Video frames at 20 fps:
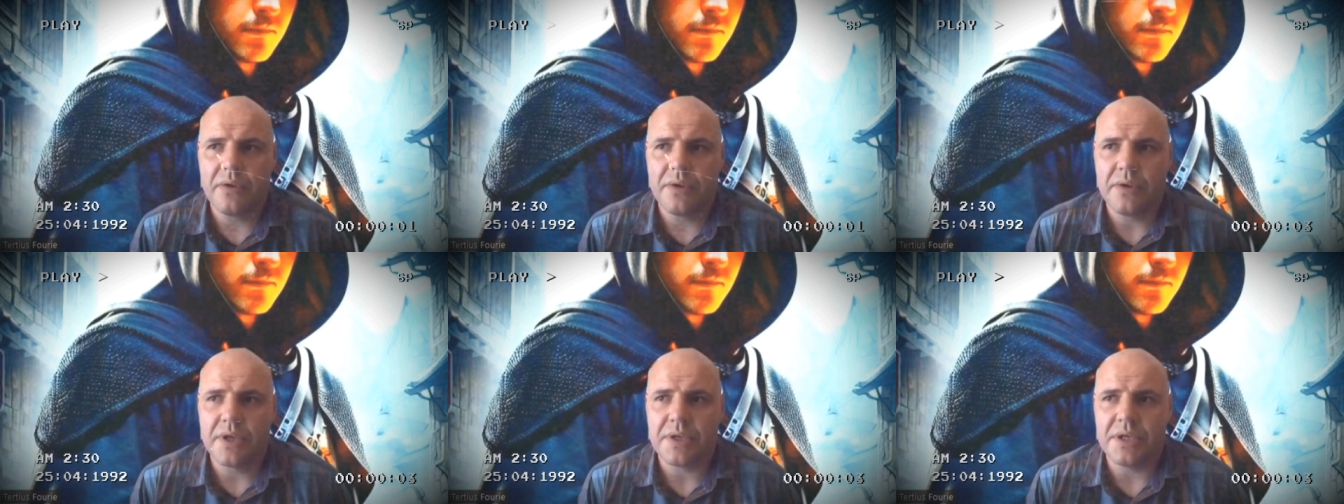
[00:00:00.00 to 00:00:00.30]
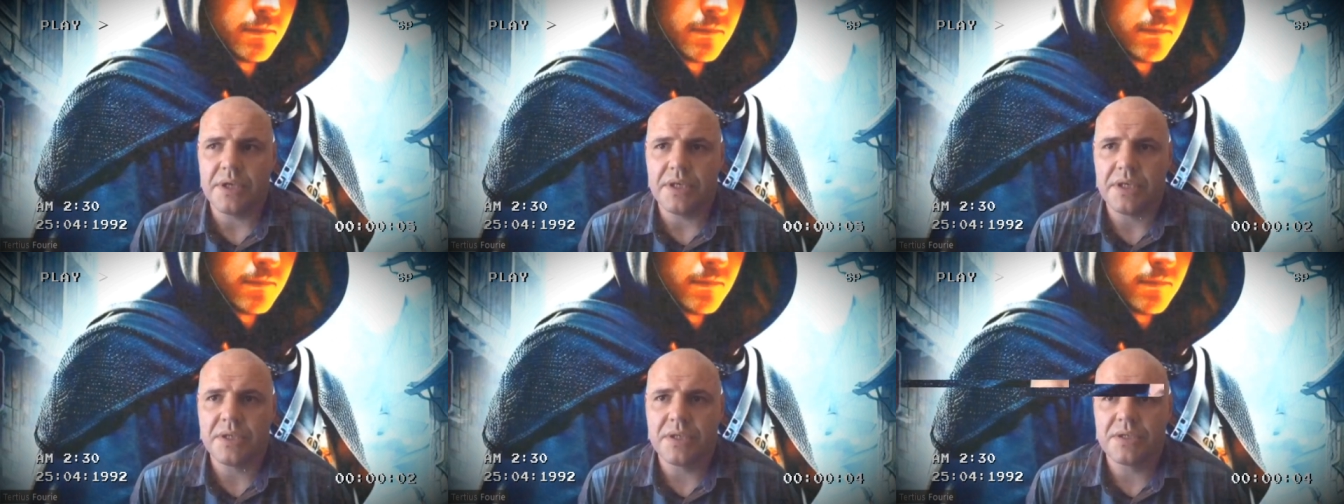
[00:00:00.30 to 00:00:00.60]
We know
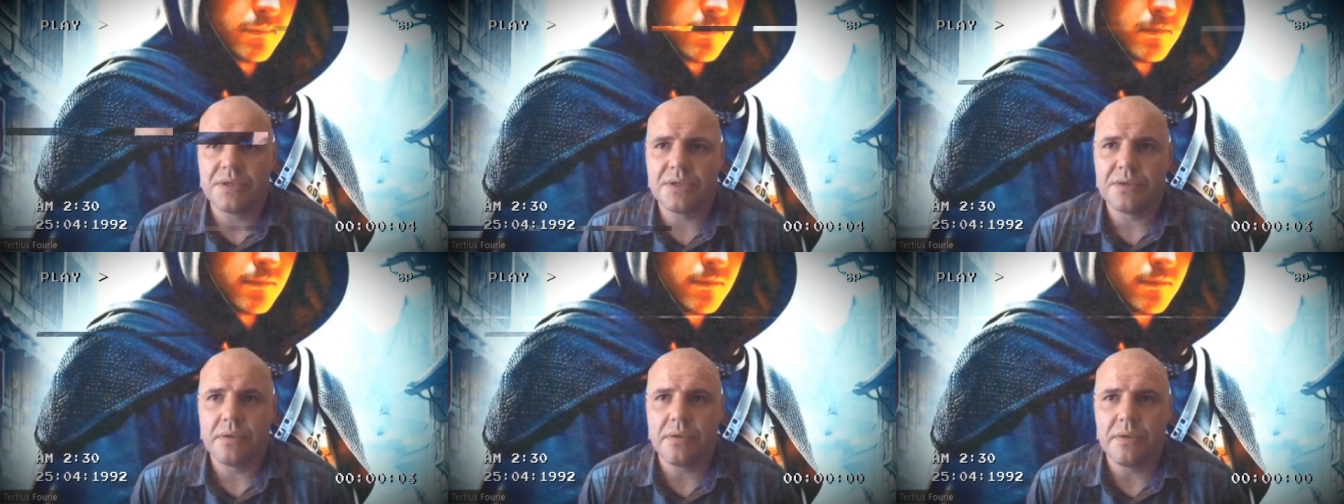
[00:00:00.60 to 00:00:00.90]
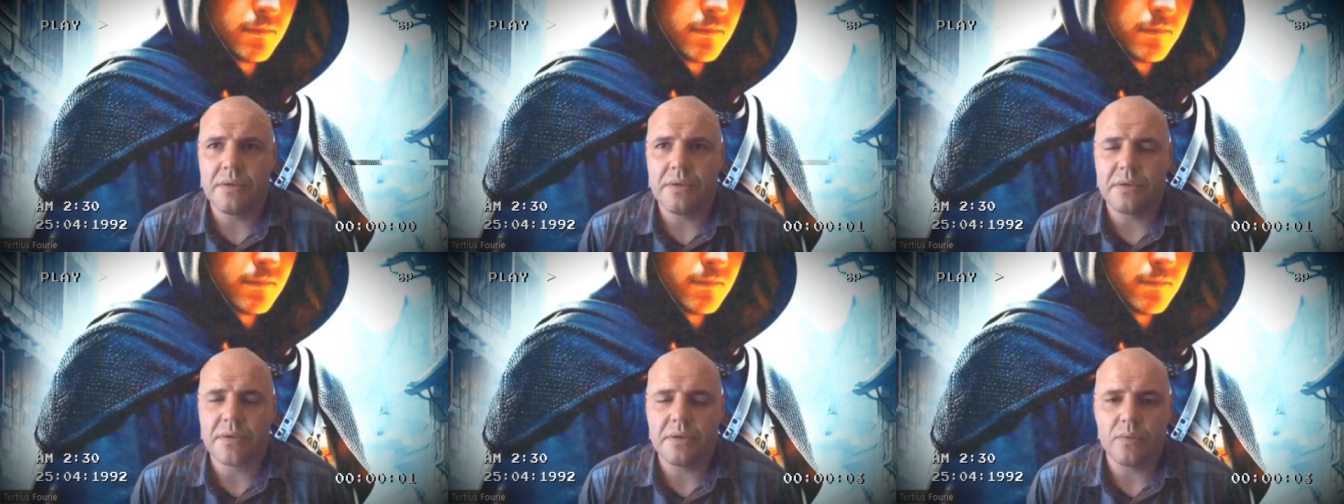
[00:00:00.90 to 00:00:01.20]
that he is
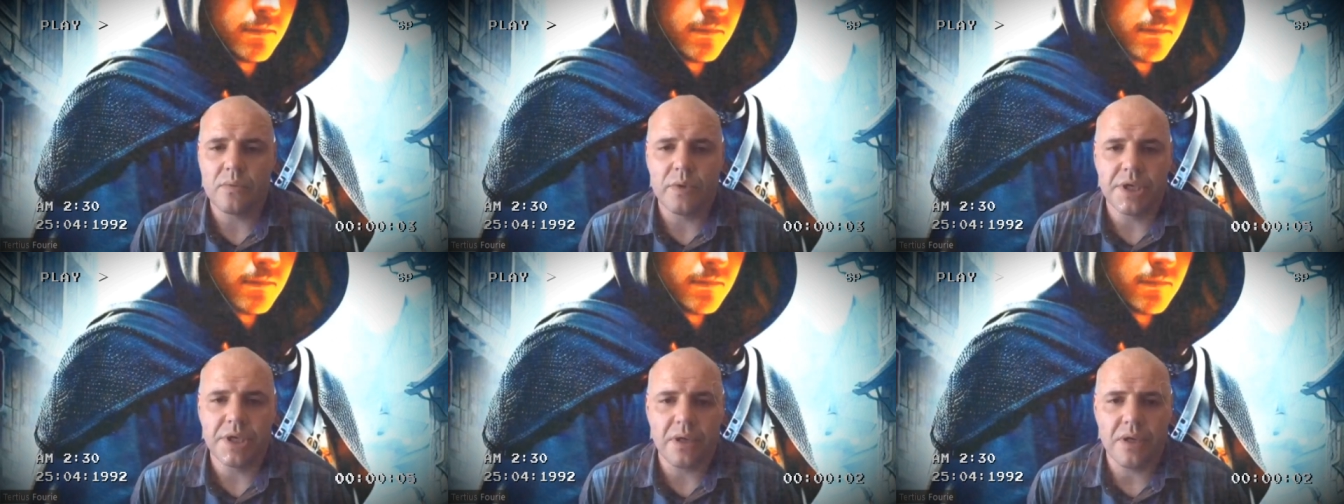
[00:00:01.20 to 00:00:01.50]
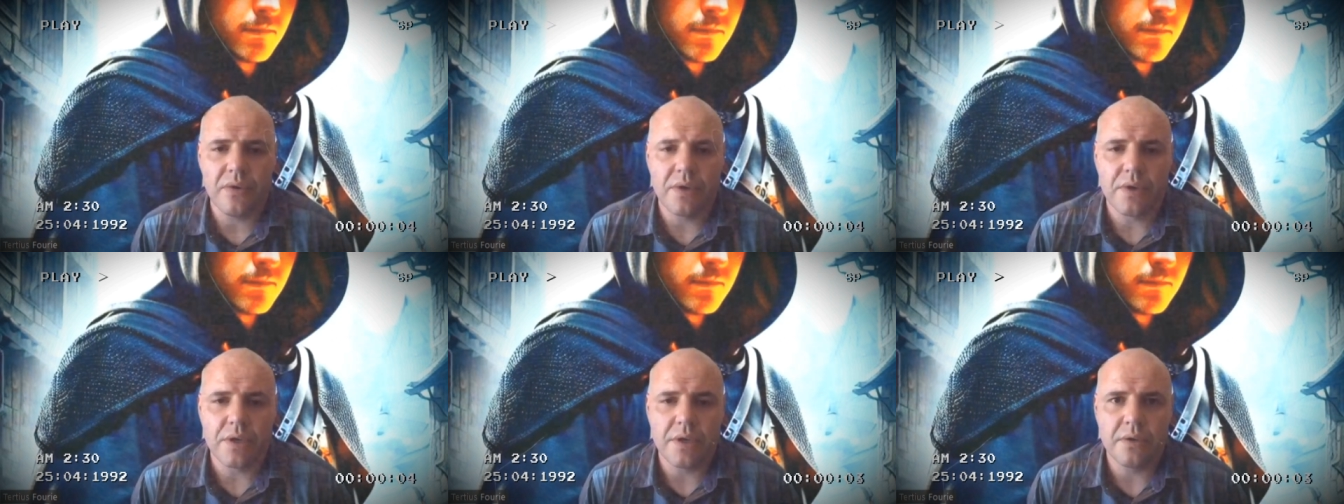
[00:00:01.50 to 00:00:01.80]
truth. We
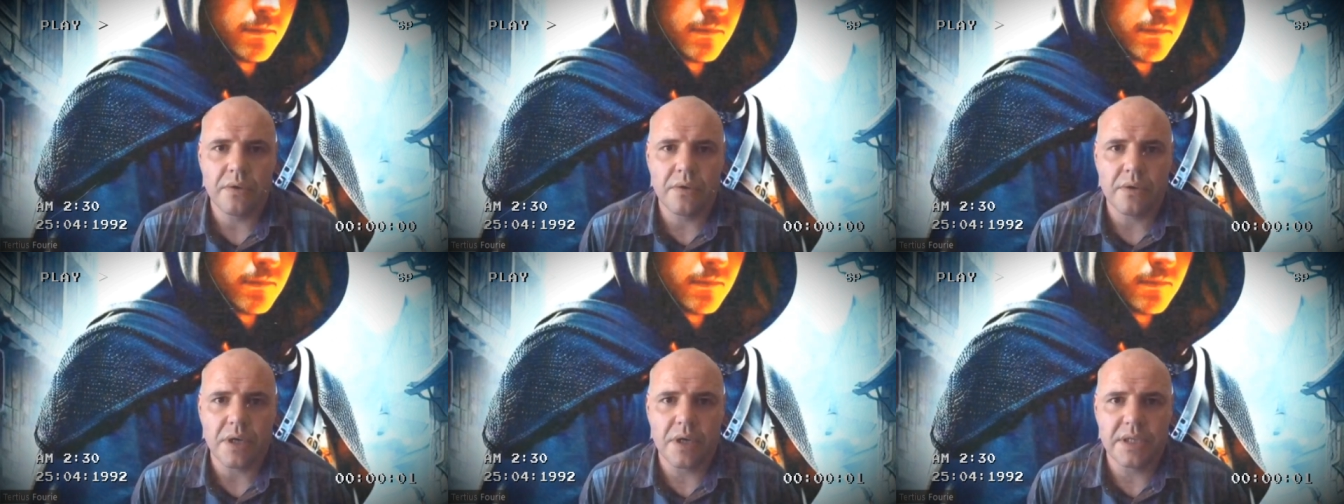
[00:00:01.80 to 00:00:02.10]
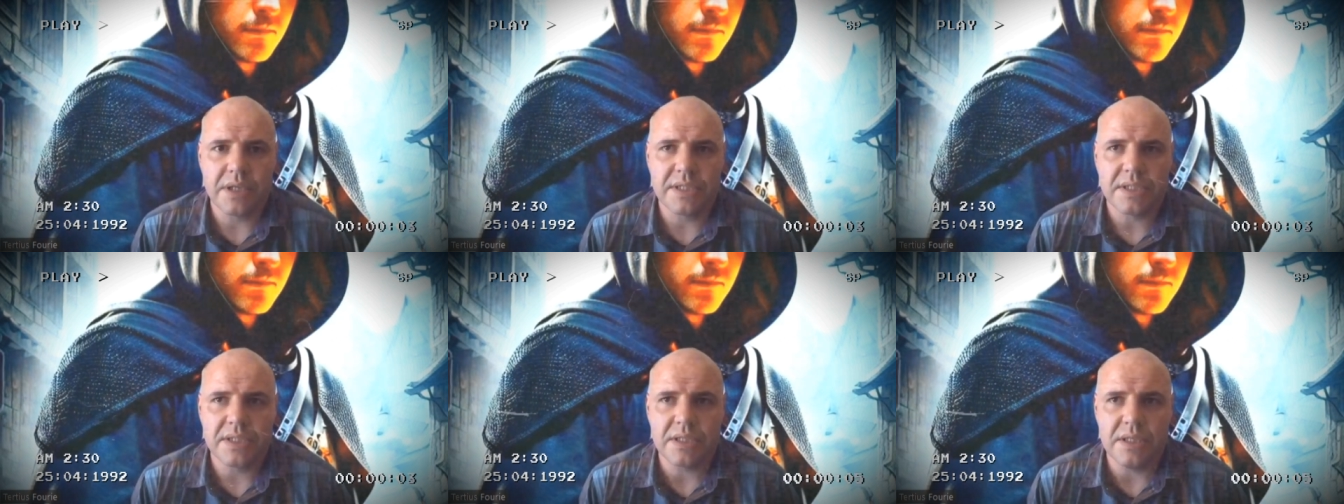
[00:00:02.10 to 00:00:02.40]
know that
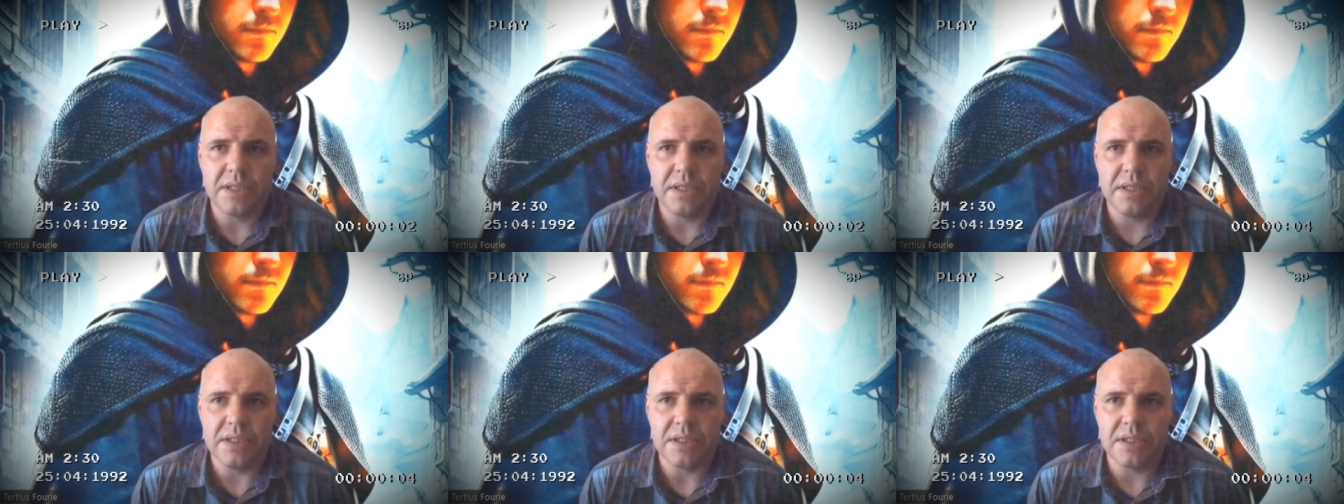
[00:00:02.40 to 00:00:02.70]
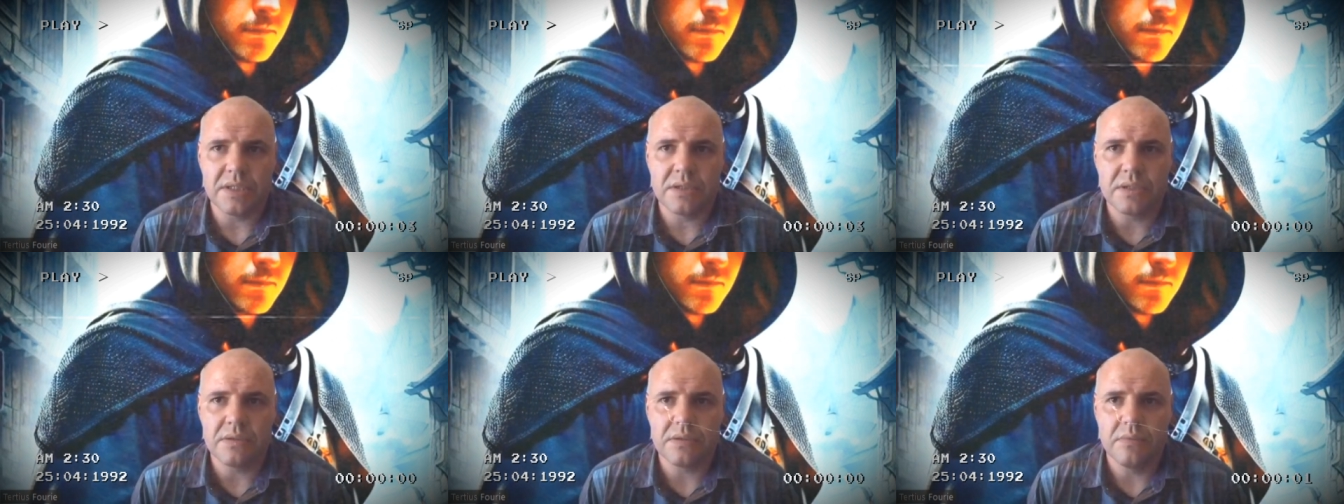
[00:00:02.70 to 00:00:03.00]
Christ
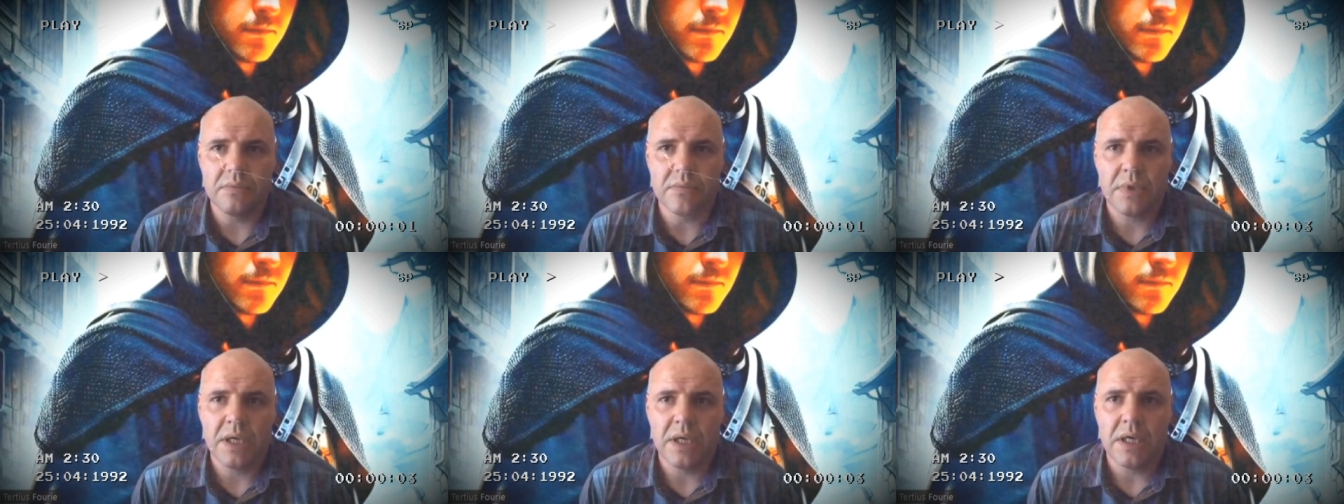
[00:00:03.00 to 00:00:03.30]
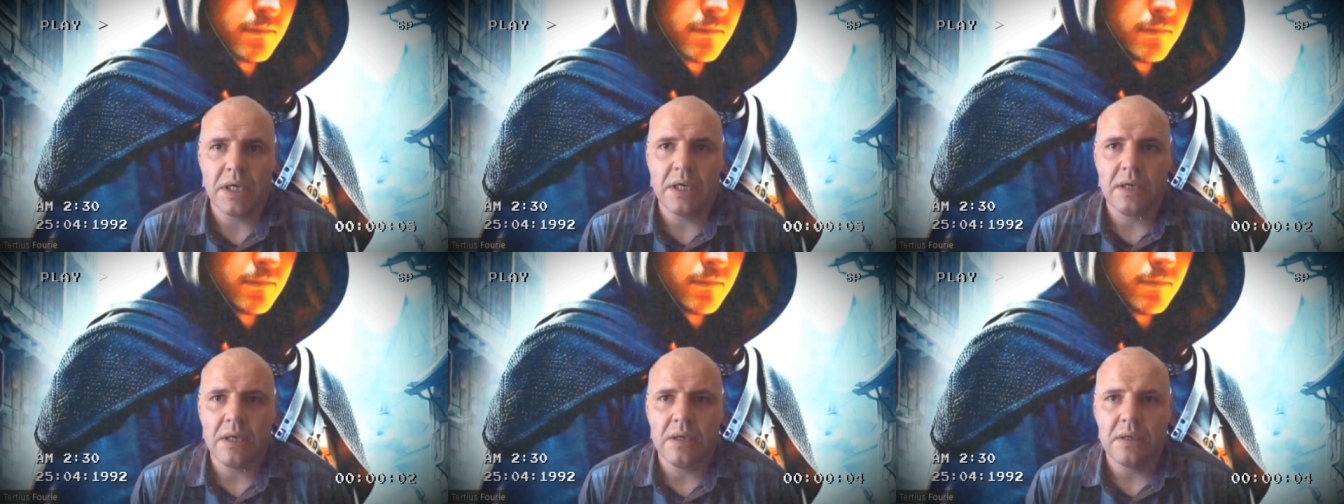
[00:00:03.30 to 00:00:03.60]
is
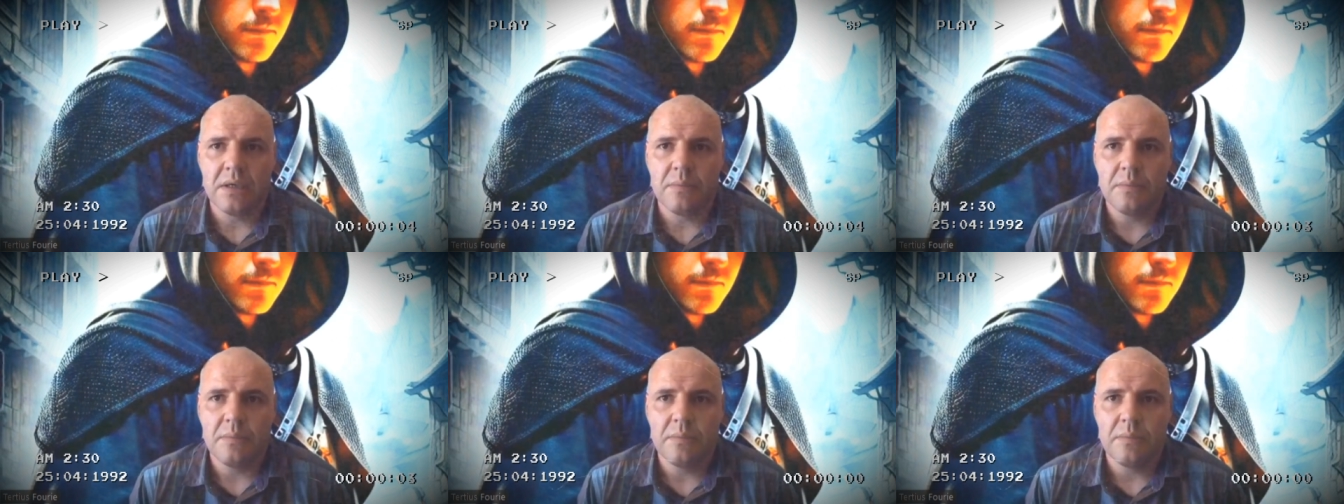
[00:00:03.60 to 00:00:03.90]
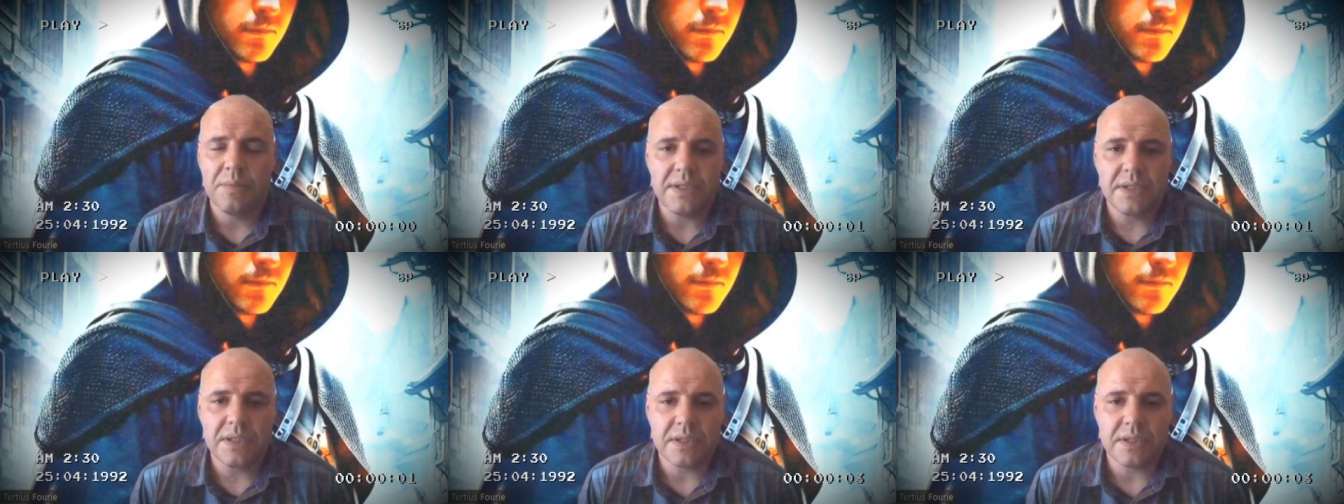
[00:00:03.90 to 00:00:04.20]

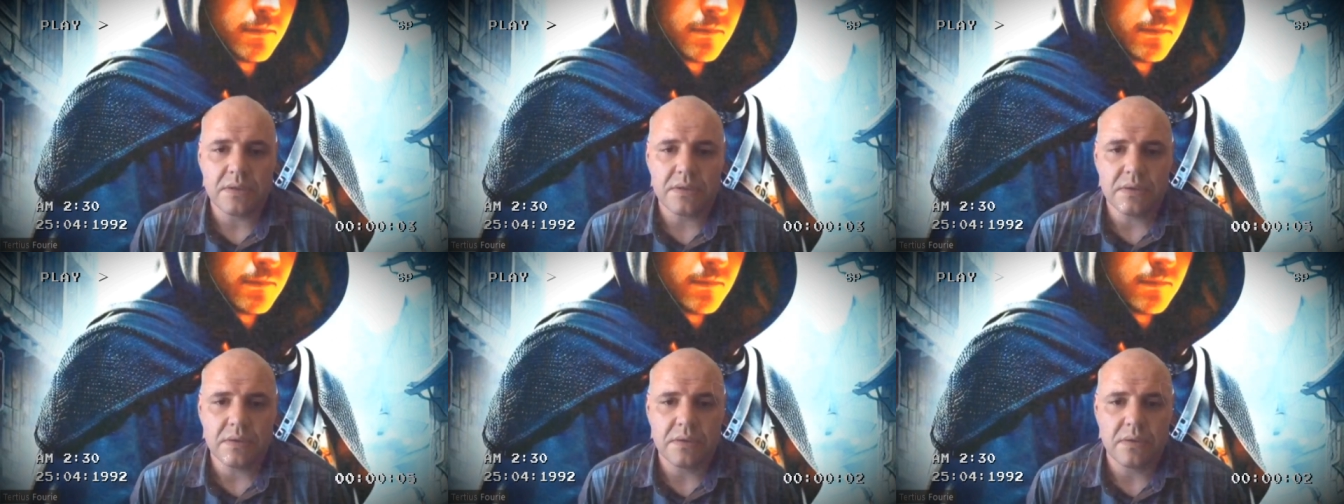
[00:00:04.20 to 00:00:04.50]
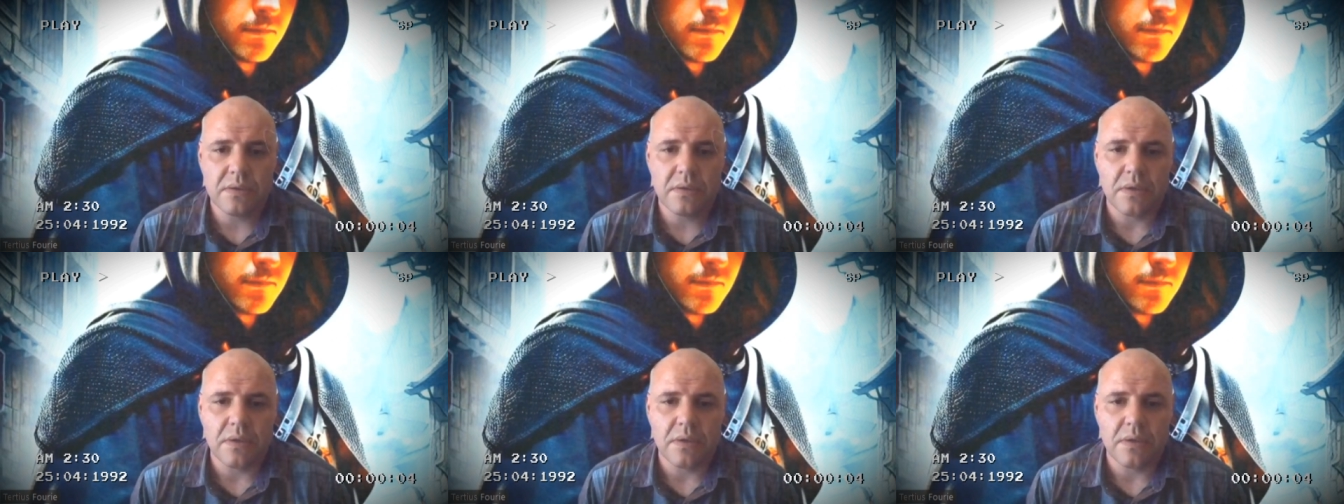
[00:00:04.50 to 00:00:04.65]
peace.